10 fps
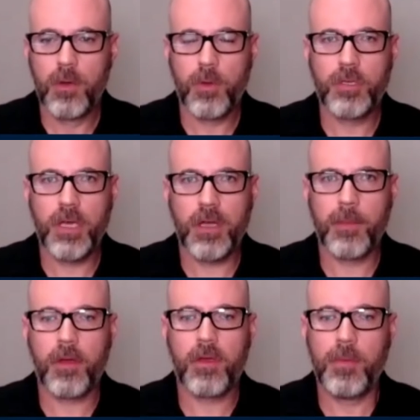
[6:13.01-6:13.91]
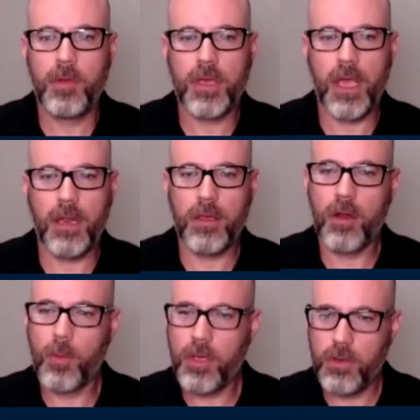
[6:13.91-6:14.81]
When you're talking about communicating,
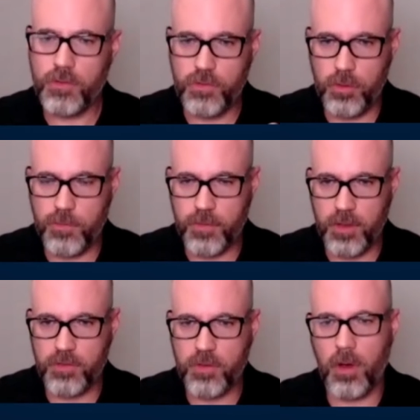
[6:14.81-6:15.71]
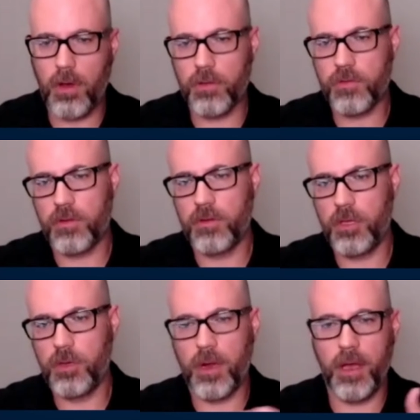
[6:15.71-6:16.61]
we use Zoom for these calls, and
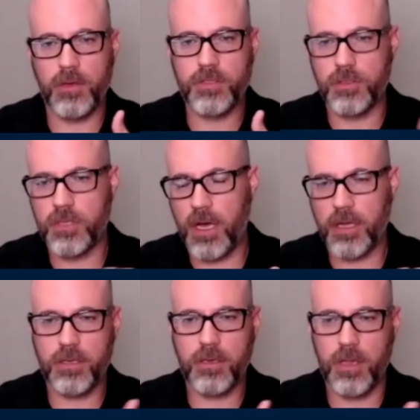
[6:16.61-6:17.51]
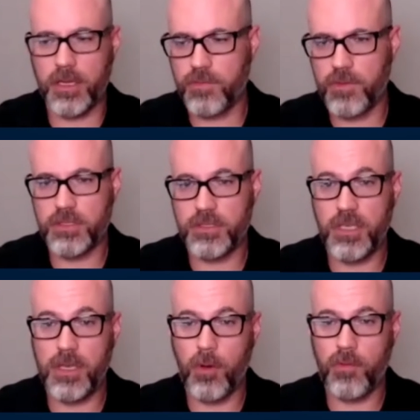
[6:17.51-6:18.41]
you and I also talk collectively as a
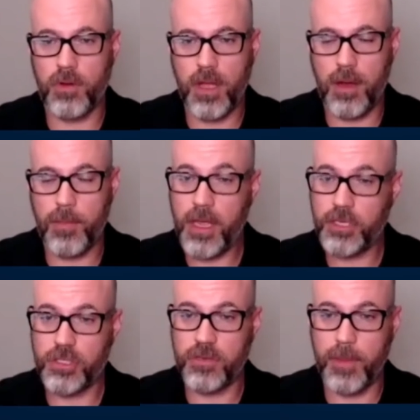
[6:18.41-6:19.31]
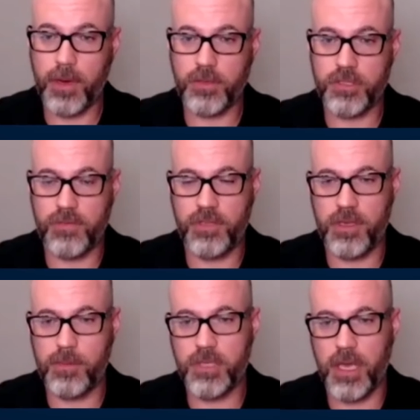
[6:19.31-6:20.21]
team over a combination of Microsoft
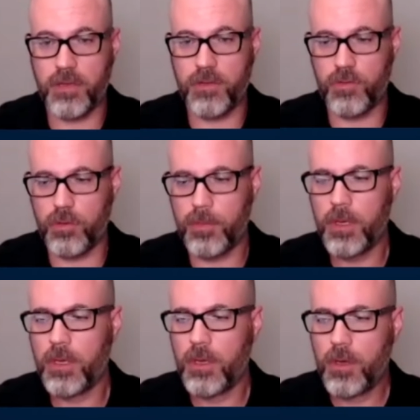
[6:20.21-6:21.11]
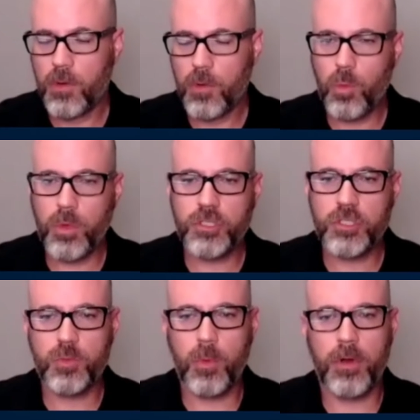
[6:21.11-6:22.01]
Teams and Zoom.
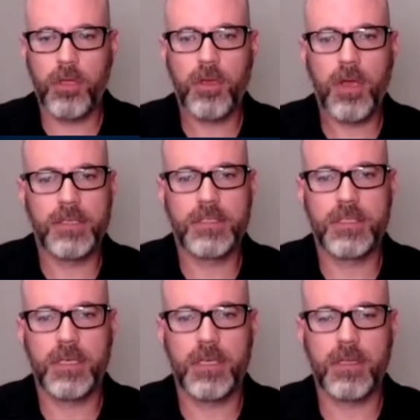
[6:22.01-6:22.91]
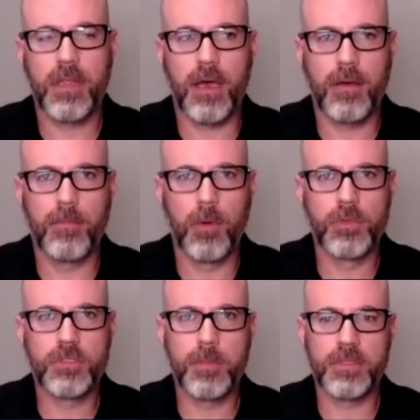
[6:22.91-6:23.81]
Which one are you guys seeing that
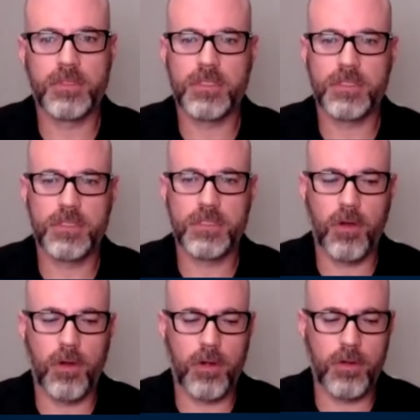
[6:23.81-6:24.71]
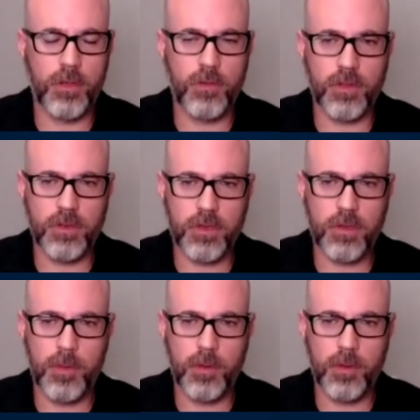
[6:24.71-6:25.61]
most businesses are using to
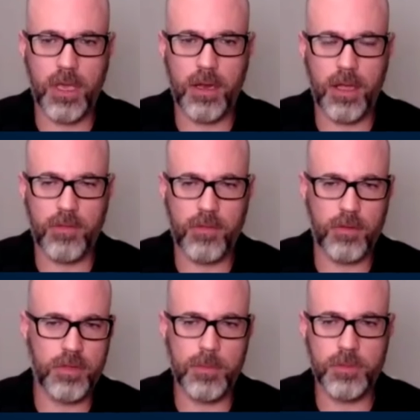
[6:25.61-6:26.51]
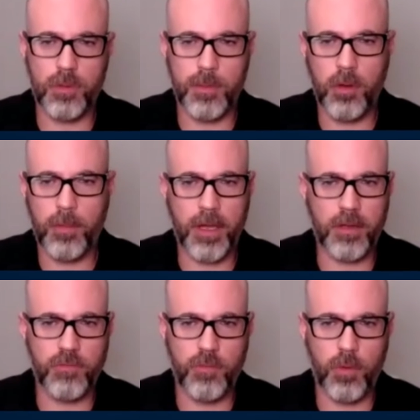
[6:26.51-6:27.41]
communicate as their team is remote back
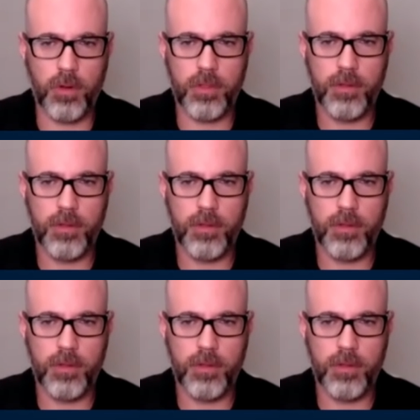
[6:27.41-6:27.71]
and forth?